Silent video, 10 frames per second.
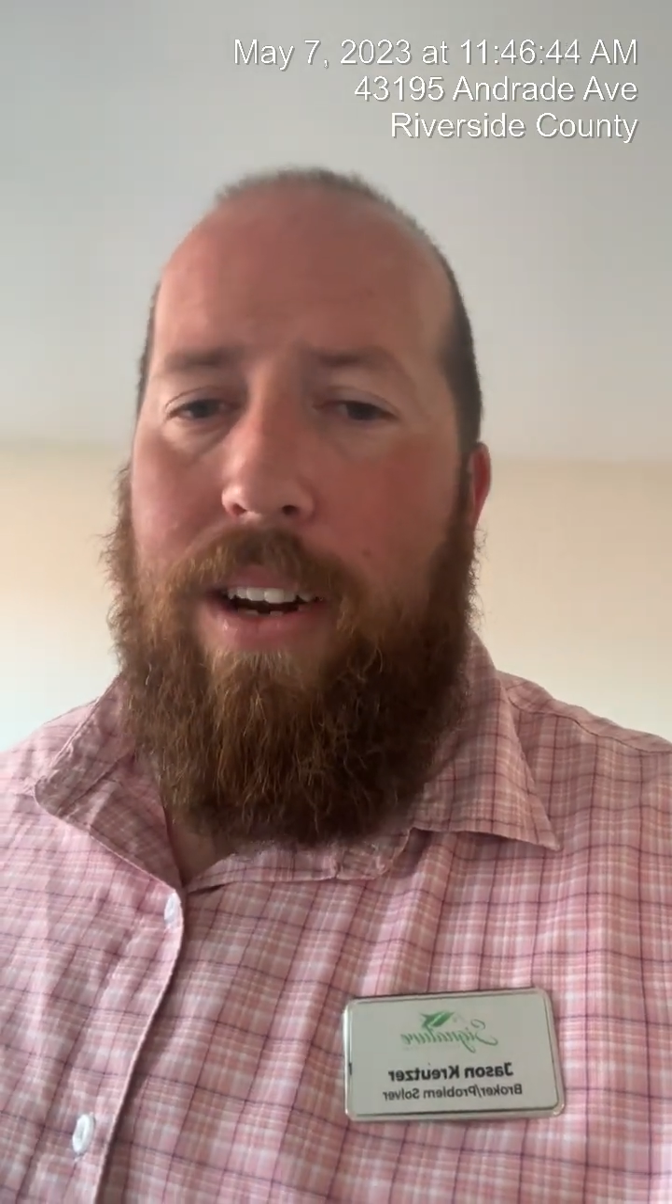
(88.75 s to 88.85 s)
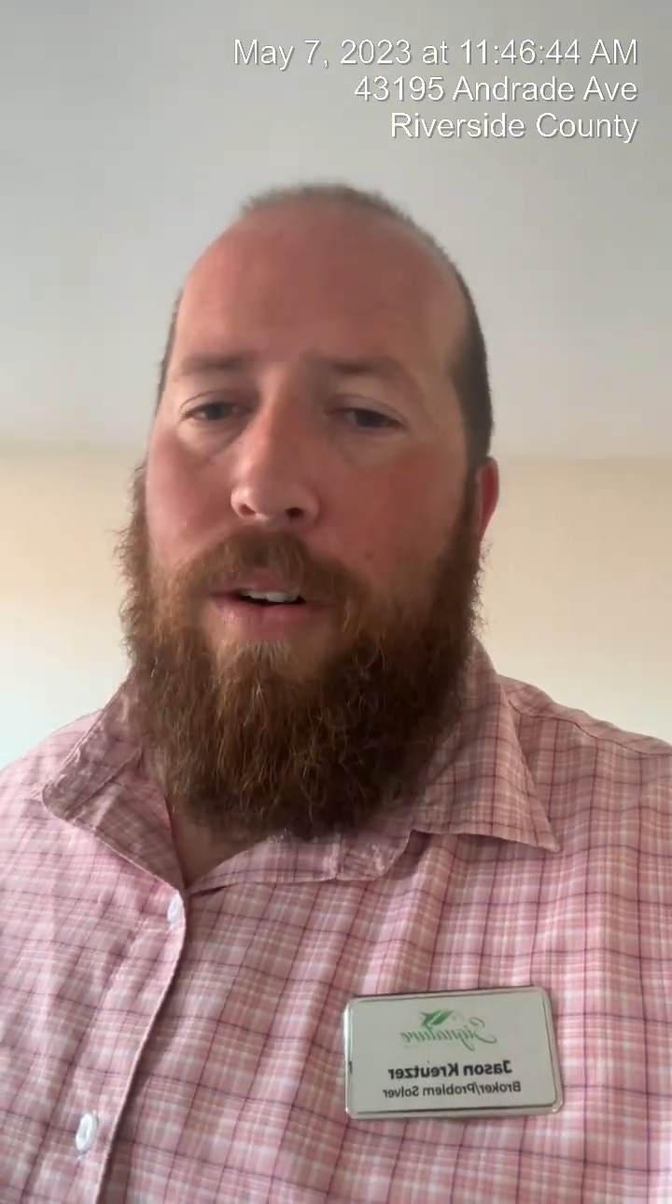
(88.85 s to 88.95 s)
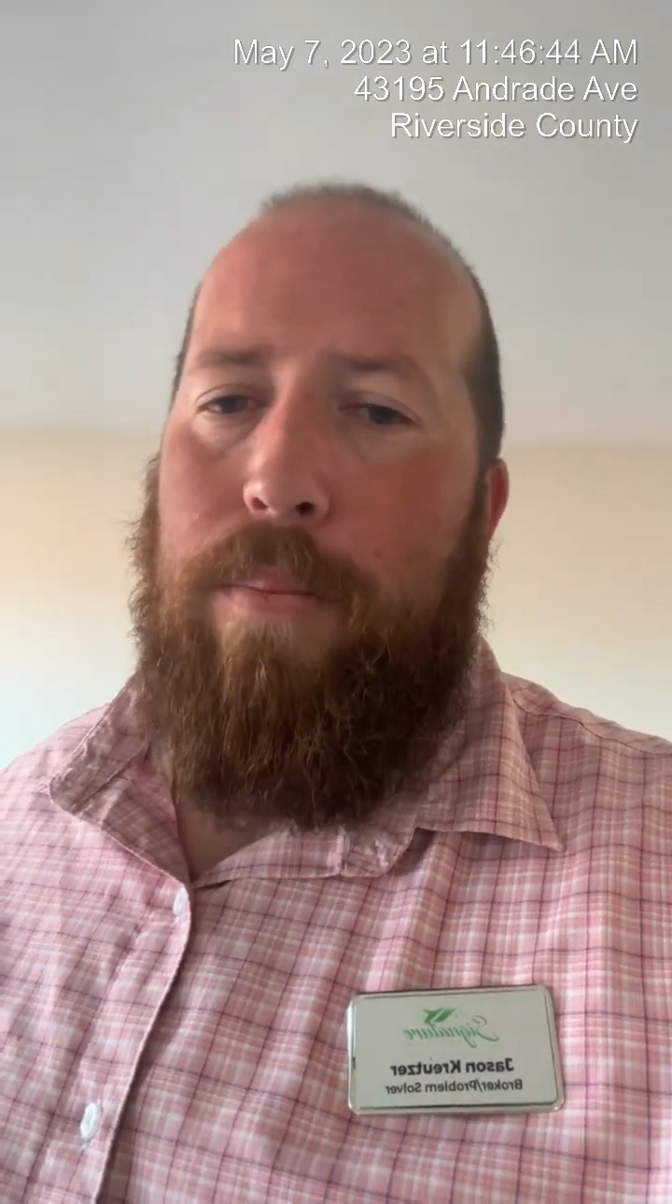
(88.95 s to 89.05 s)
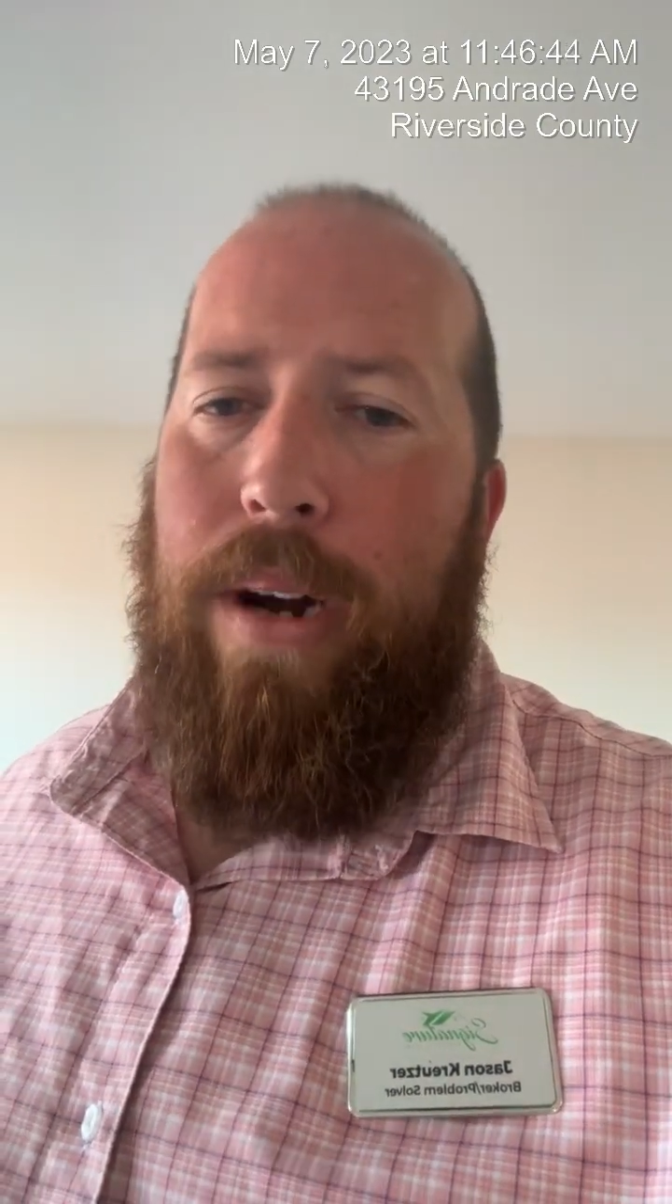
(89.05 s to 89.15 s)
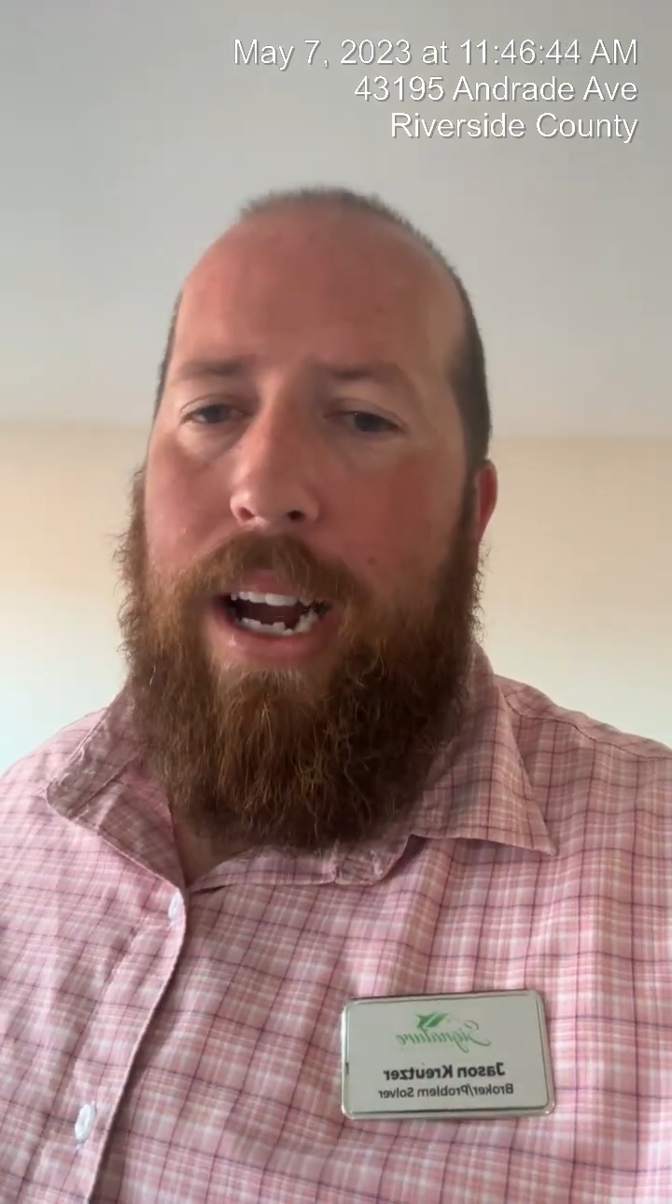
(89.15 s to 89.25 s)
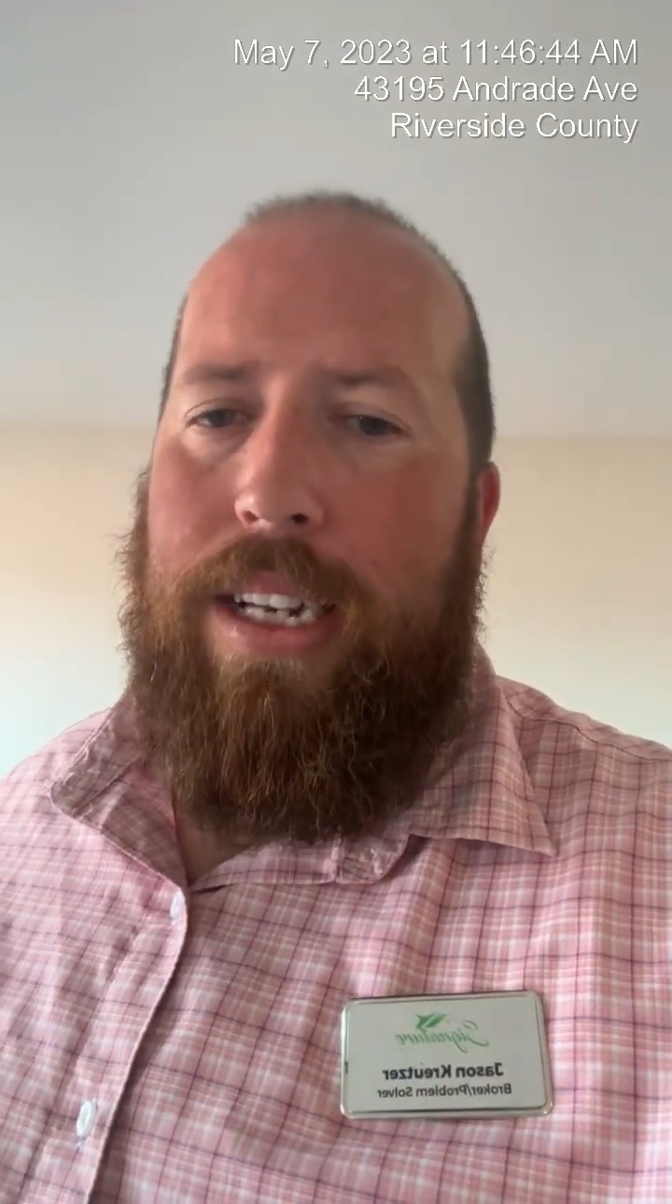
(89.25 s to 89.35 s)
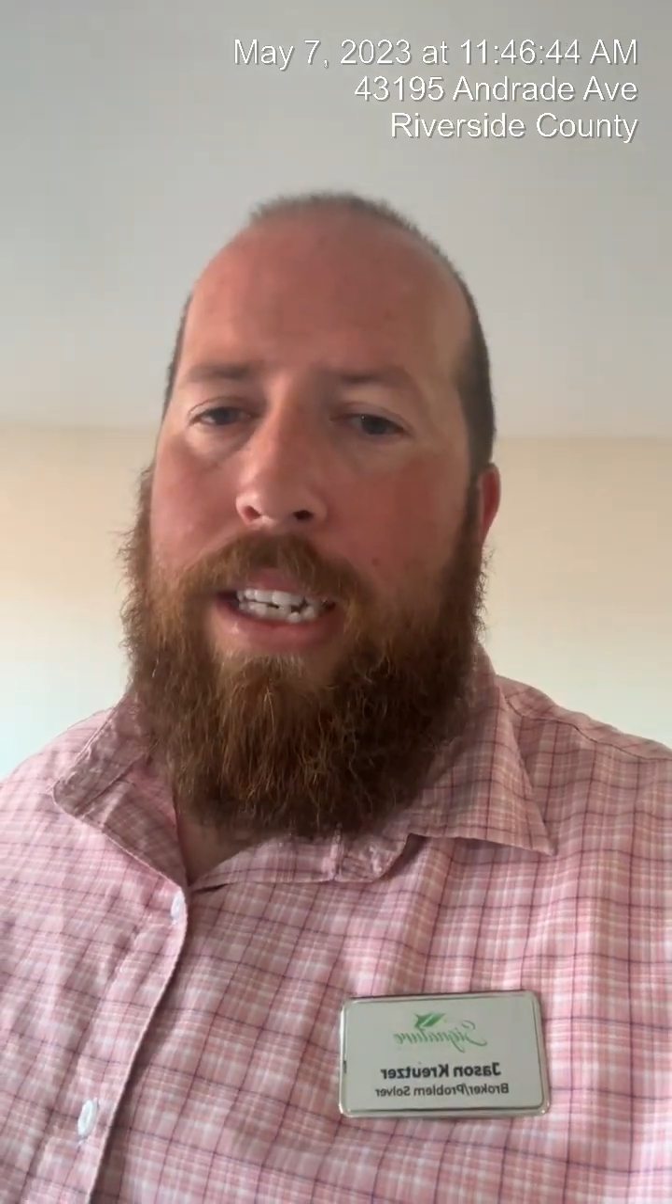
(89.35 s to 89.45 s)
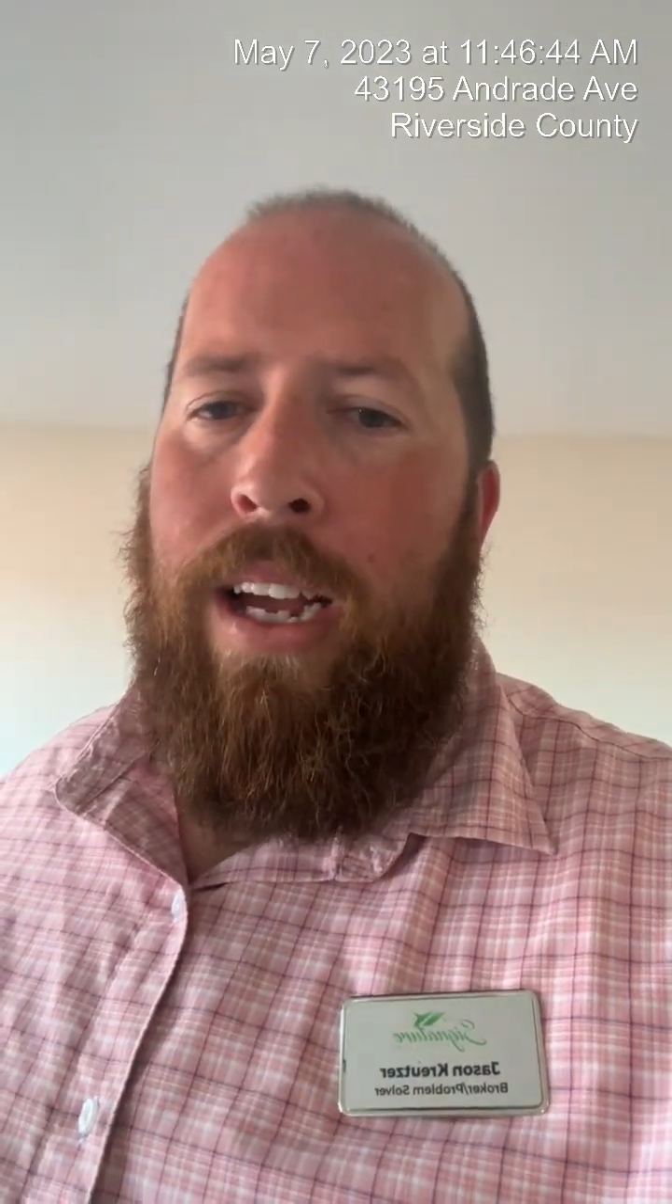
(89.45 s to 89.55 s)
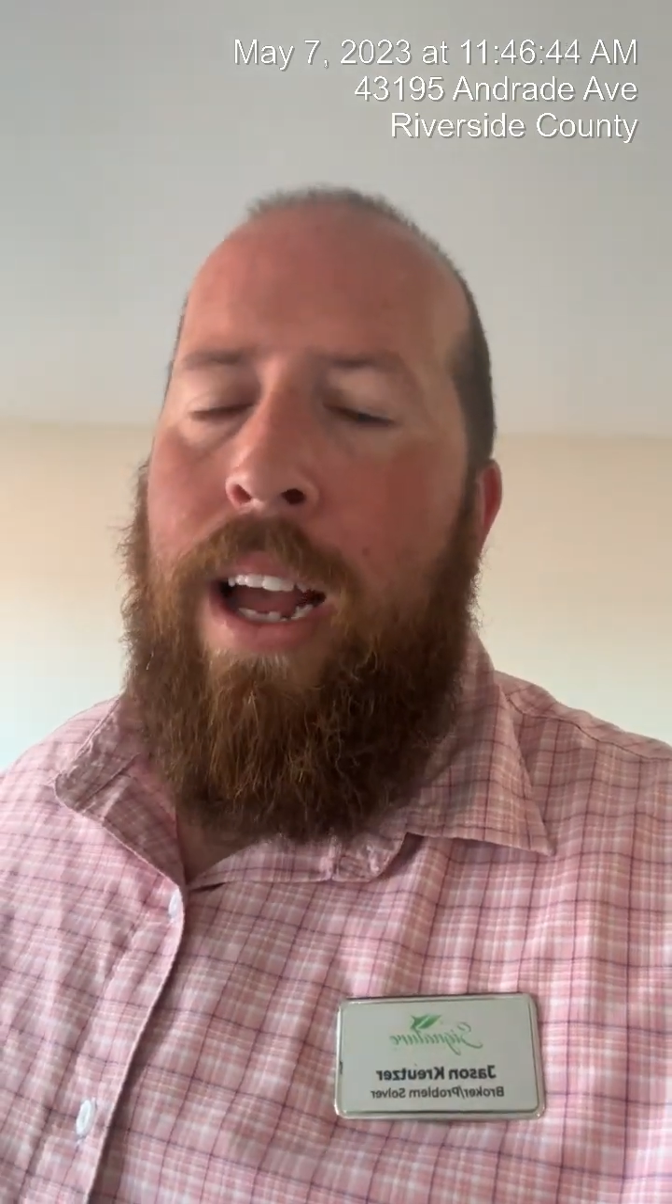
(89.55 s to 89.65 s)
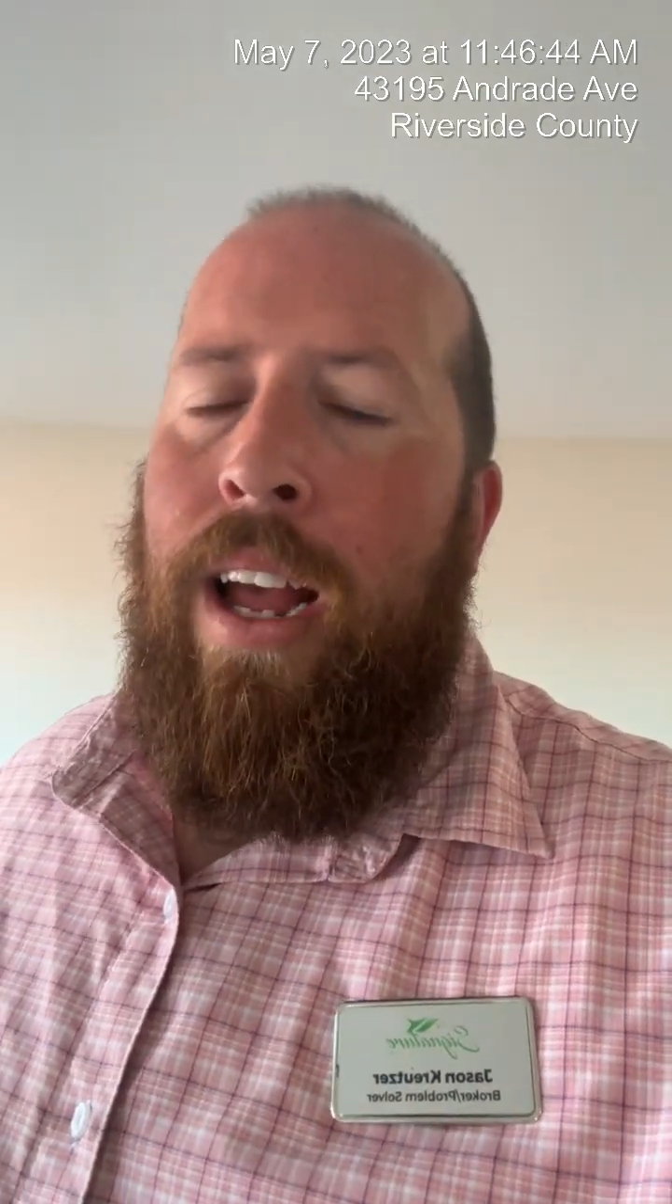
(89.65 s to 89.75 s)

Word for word: hundred bucks.